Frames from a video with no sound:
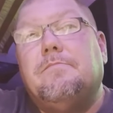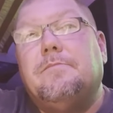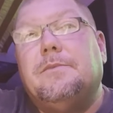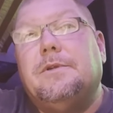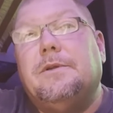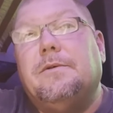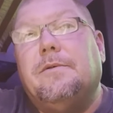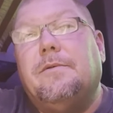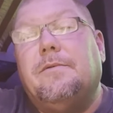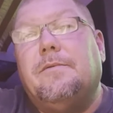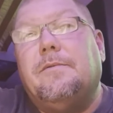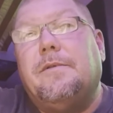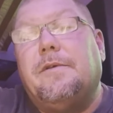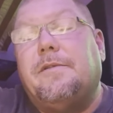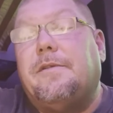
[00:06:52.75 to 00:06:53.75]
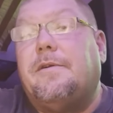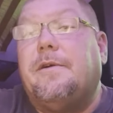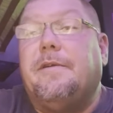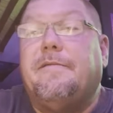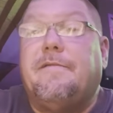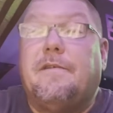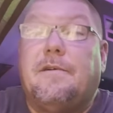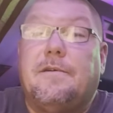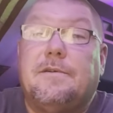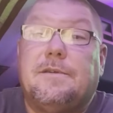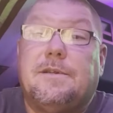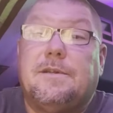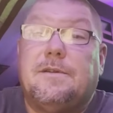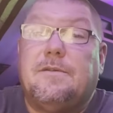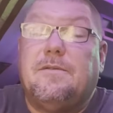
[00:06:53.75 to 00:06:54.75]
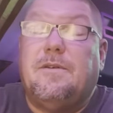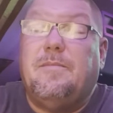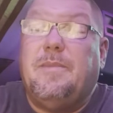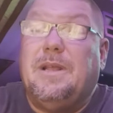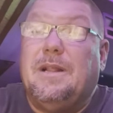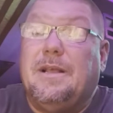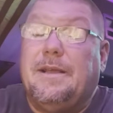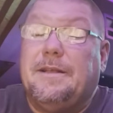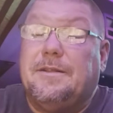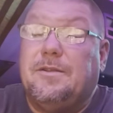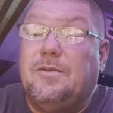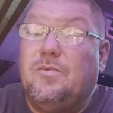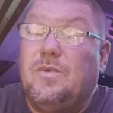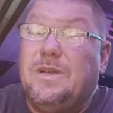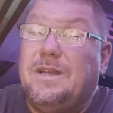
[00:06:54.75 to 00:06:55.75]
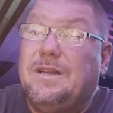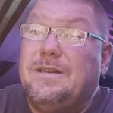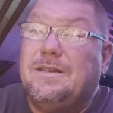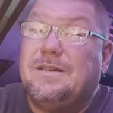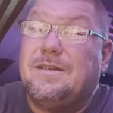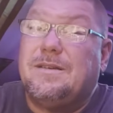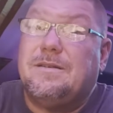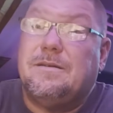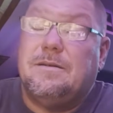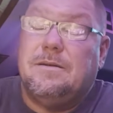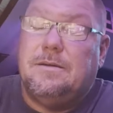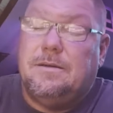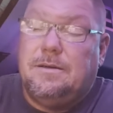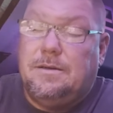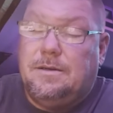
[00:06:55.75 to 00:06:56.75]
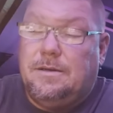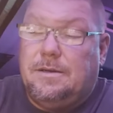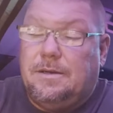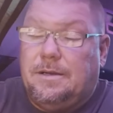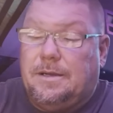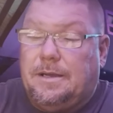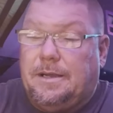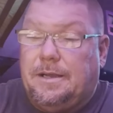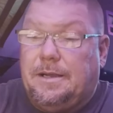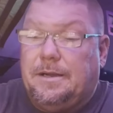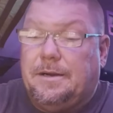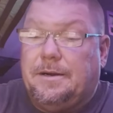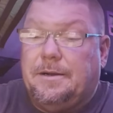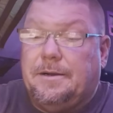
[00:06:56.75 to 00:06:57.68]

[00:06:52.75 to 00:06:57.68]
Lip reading: till the 31st. So it'll be like 2 weeks. And